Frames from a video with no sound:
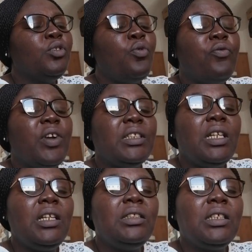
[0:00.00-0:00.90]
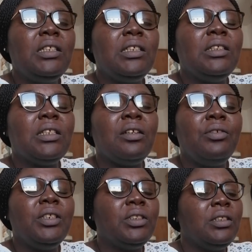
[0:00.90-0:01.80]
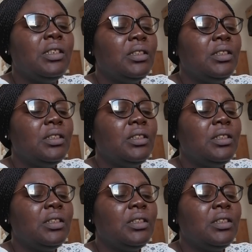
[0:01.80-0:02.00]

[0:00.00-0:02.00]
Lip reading: to facilitate integration.